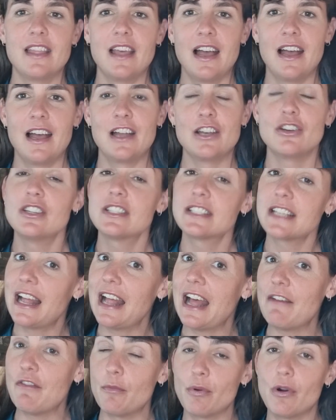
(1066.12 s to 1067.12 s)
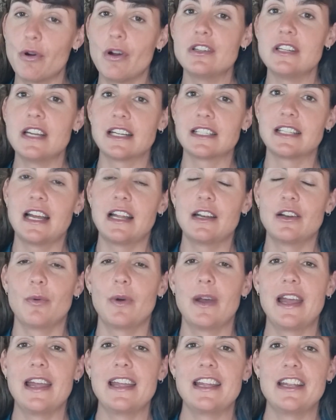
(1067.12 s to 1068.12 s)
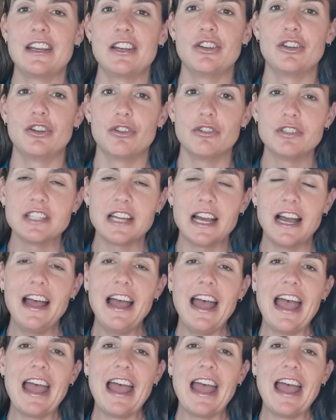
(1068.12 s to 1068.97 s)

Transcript: NuScale have a project underway in Utah,